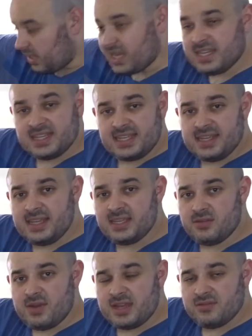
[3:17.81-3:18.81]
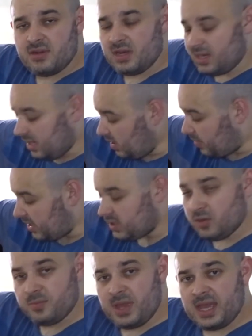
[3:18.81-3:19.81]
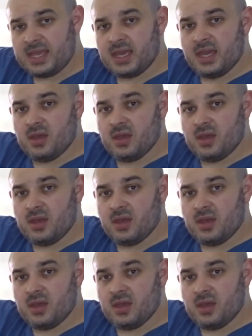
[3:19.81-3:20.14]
As you can see, these two rays are a little bit too big,